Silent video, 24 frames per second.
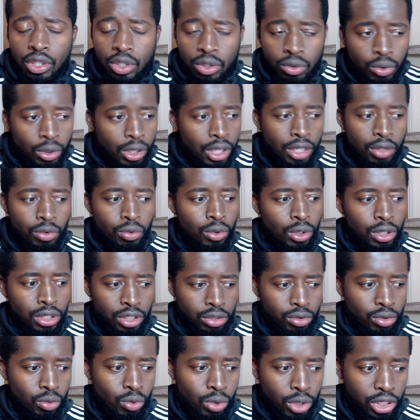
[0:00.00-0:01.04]

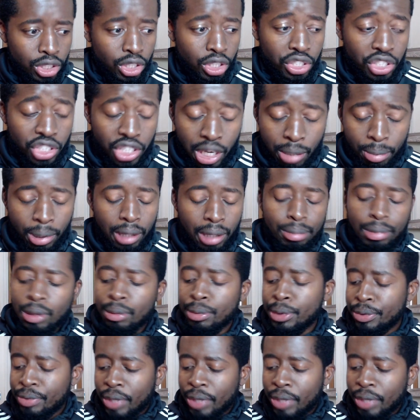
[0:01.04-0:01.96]
what's our shape at the moment?